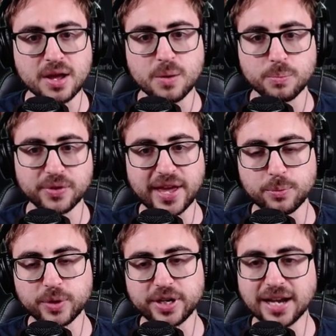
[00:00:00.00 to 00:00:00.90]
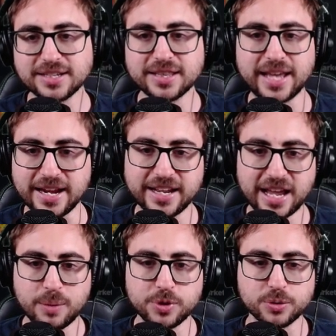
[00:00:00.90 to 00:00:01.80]
But then when you got to the end
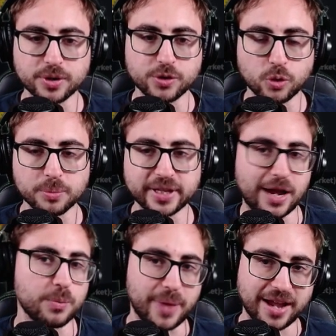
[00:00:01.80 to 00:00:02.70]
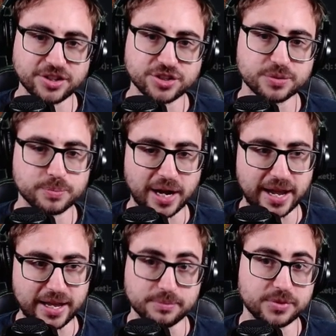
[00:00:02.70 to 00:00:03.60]
game, you were normally outmatched
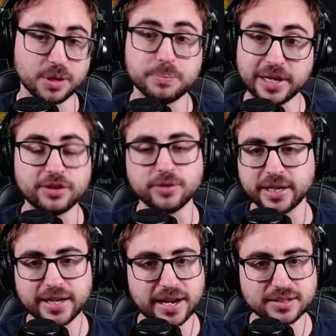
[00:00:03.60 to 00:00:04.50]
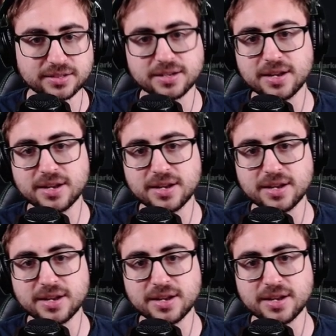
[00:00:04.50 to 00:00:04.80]
by the big green decks.